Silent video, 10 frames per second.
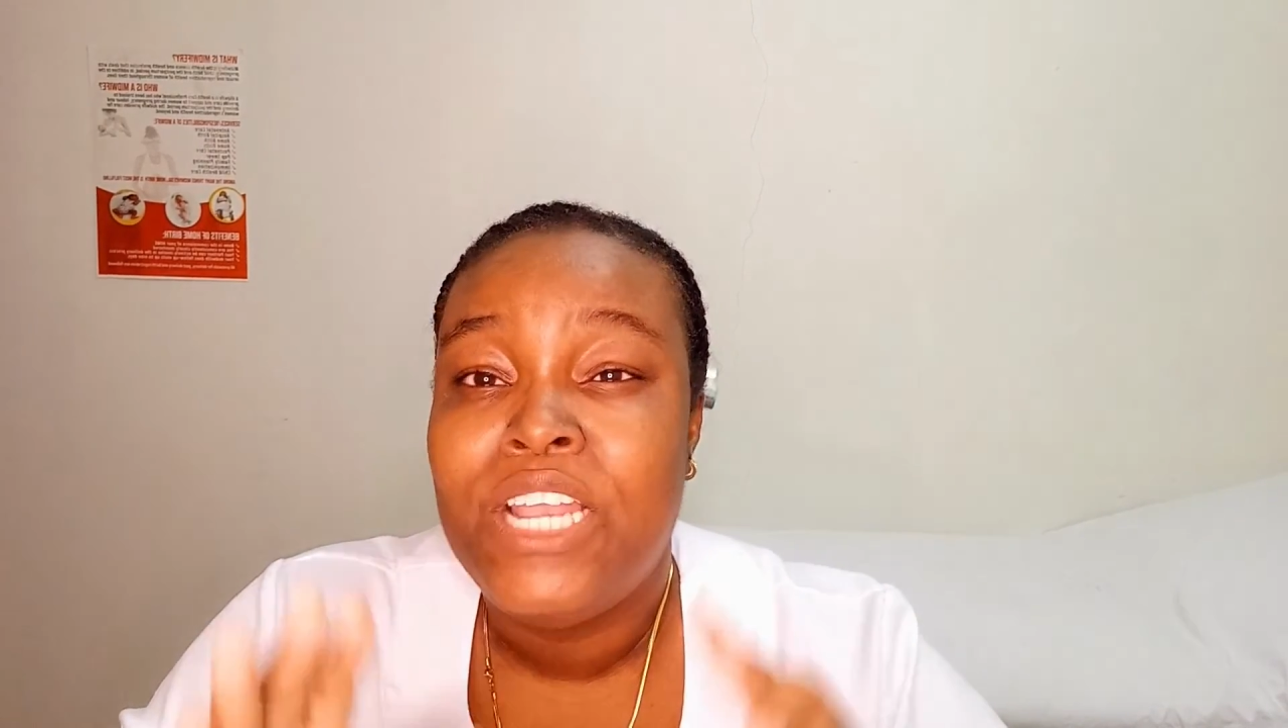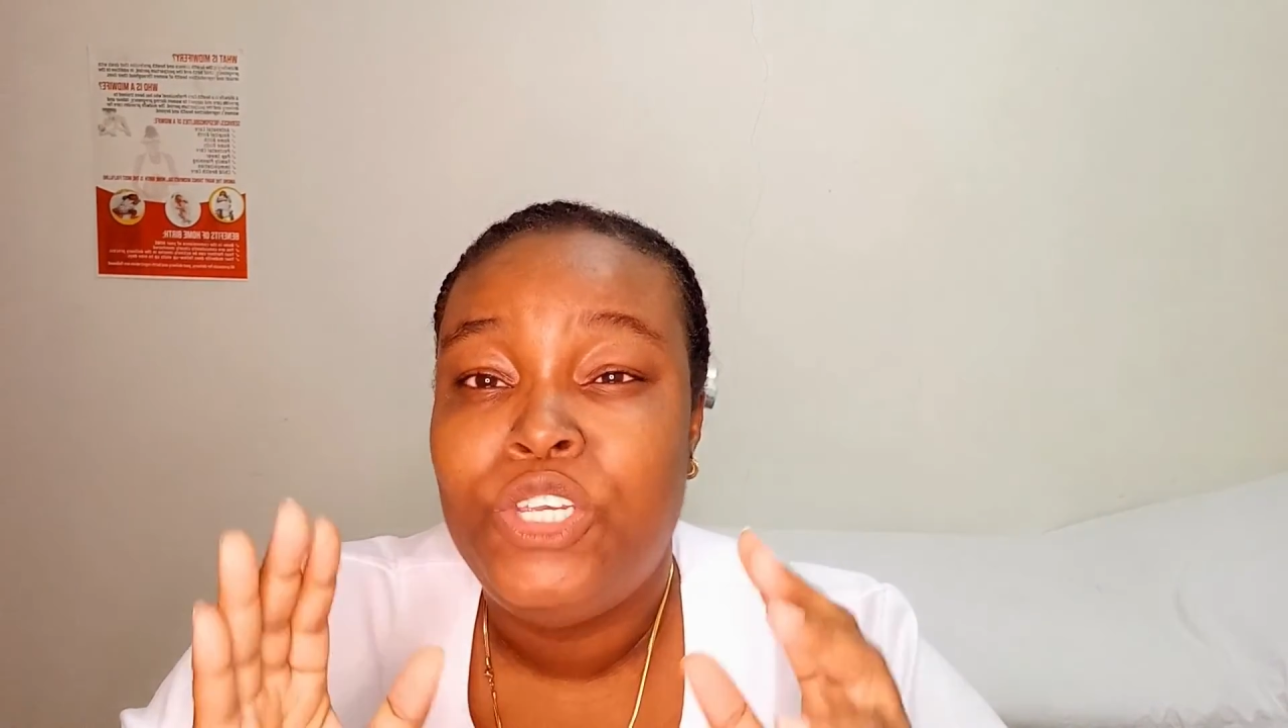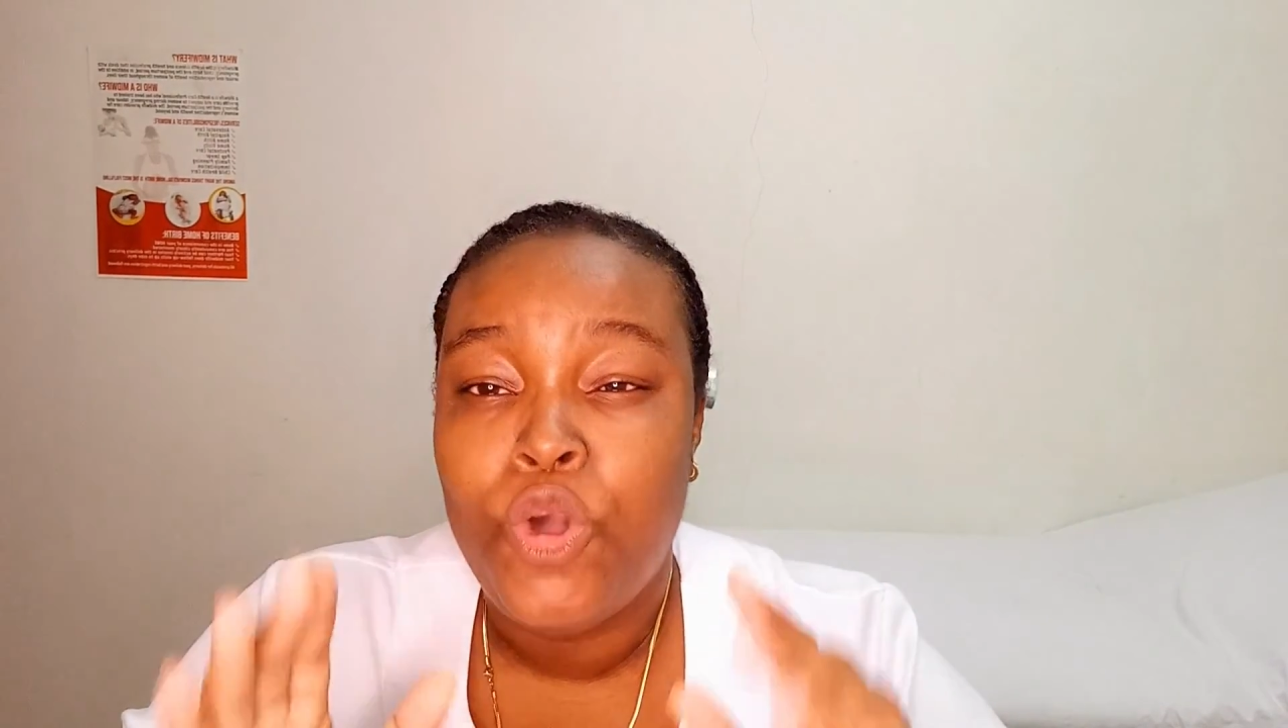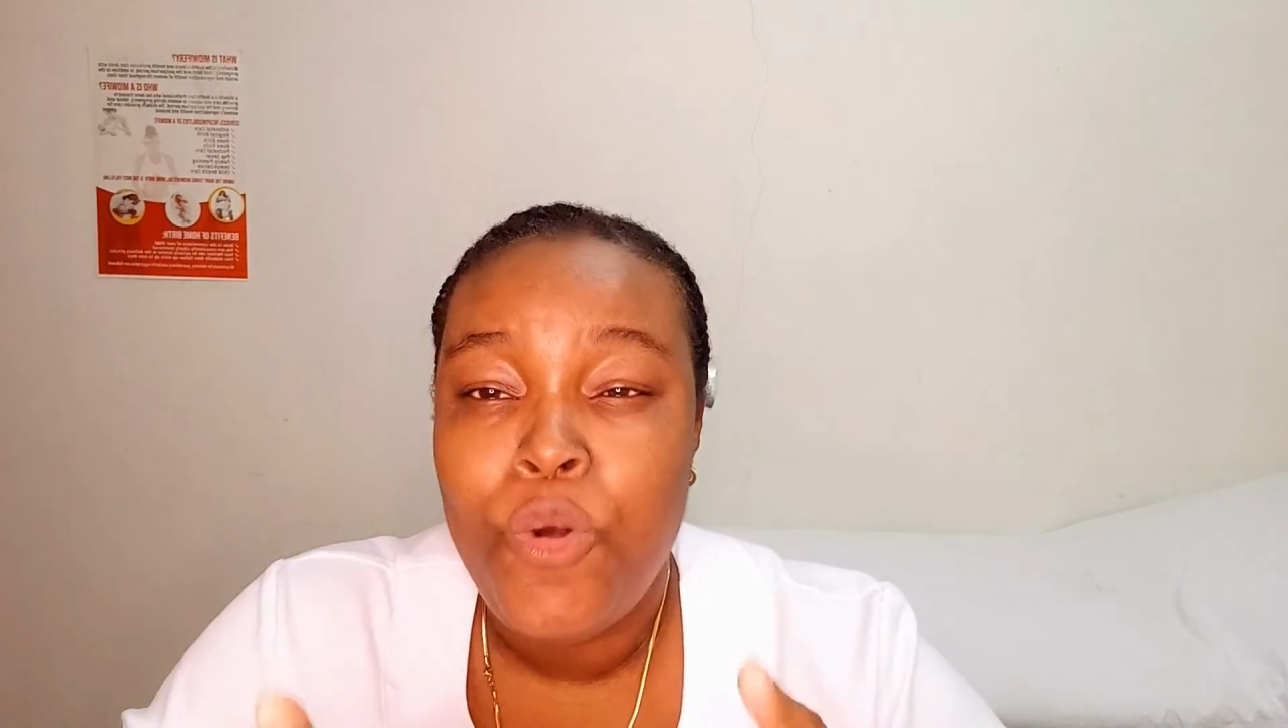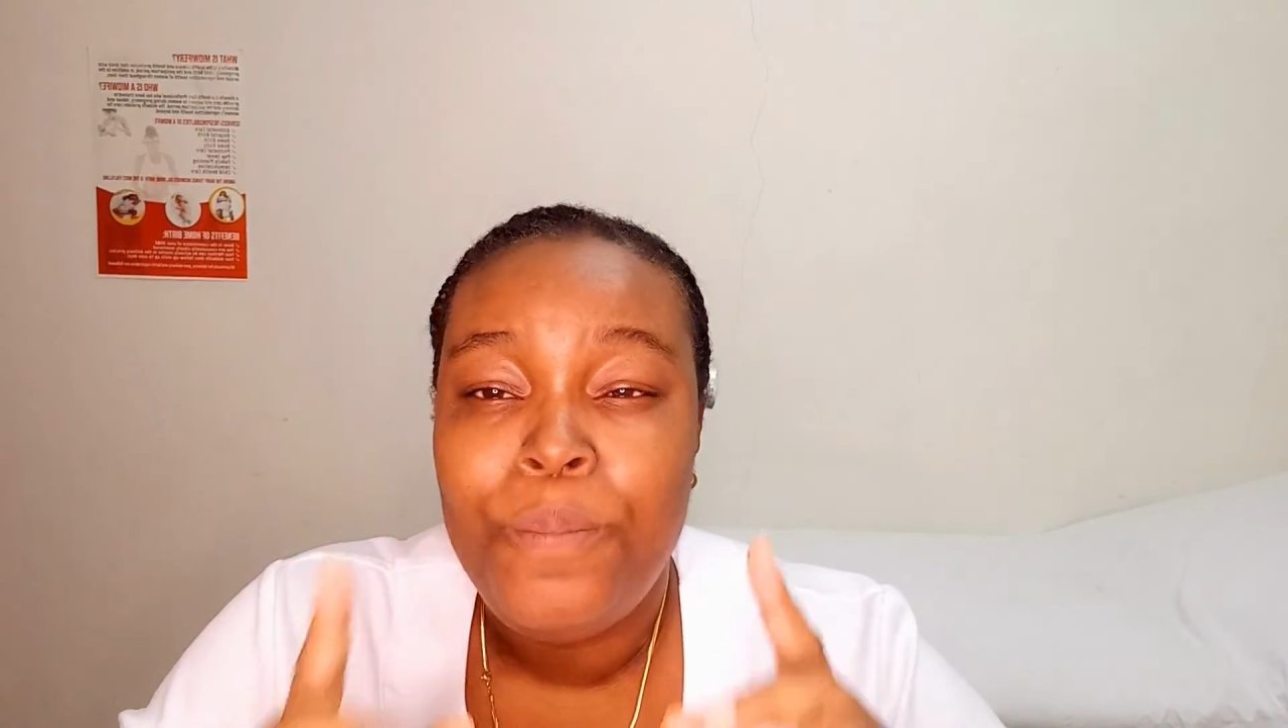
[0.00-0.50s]

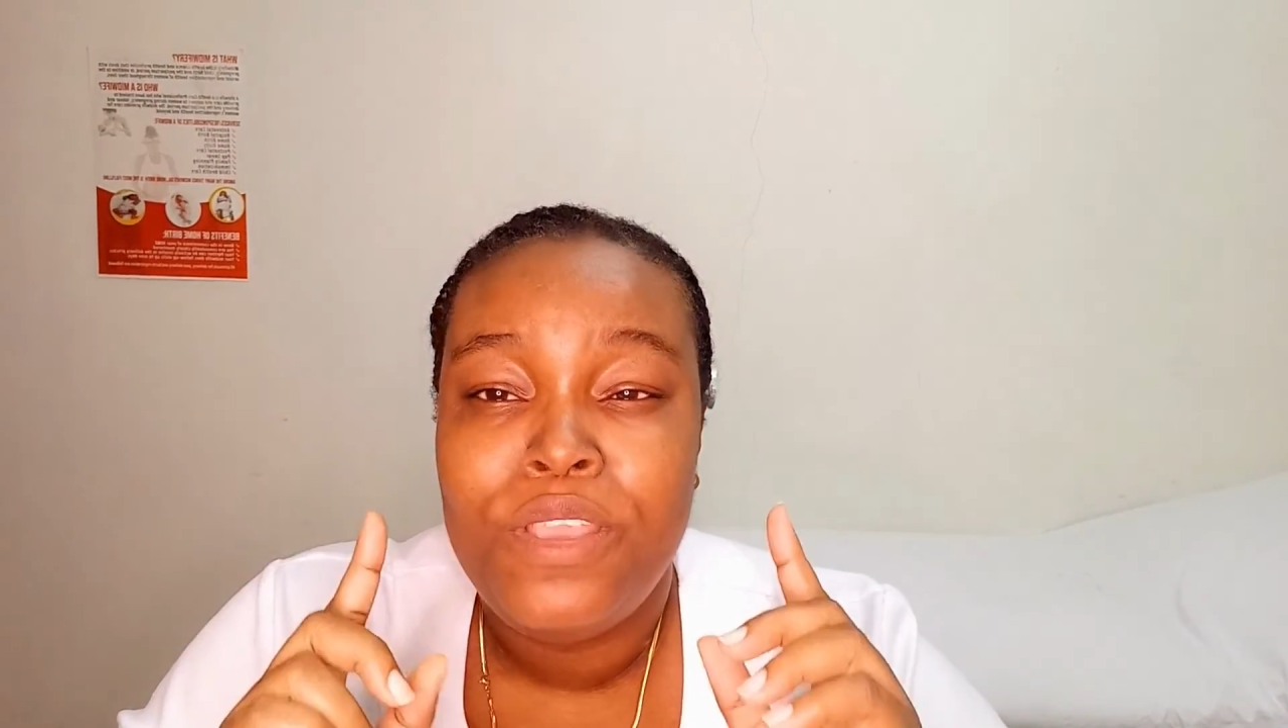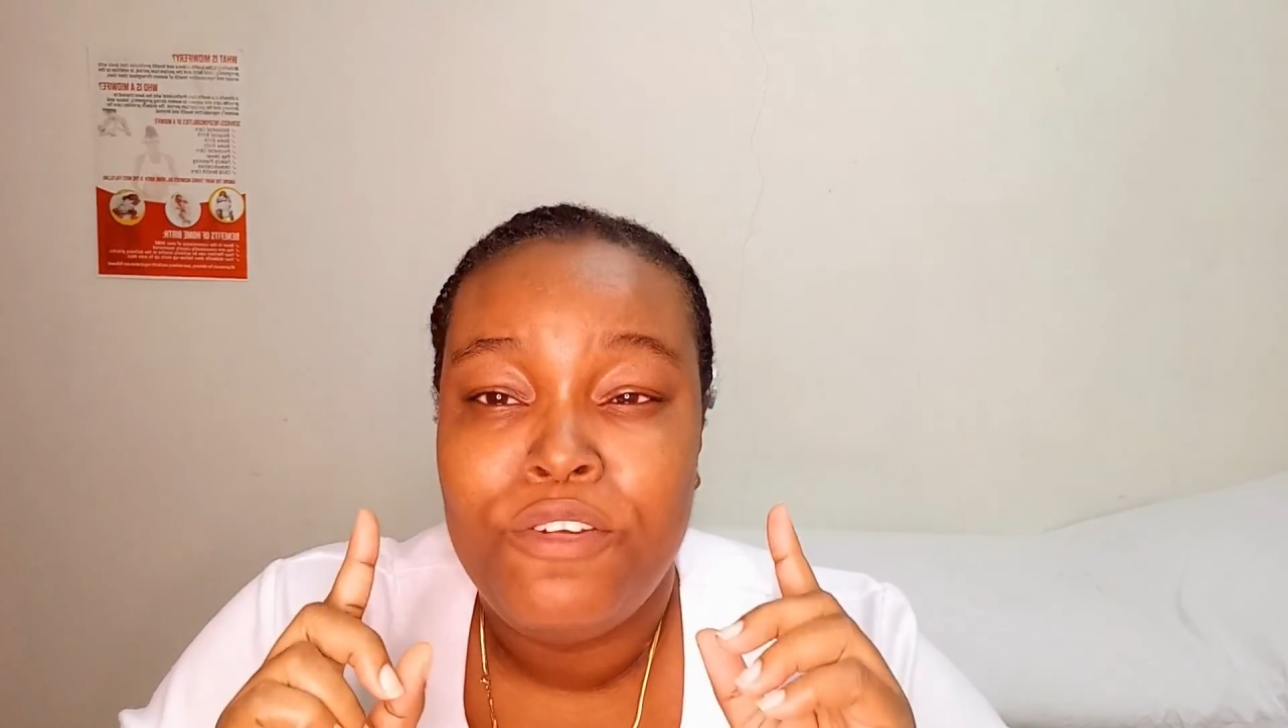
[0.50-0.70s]
don't be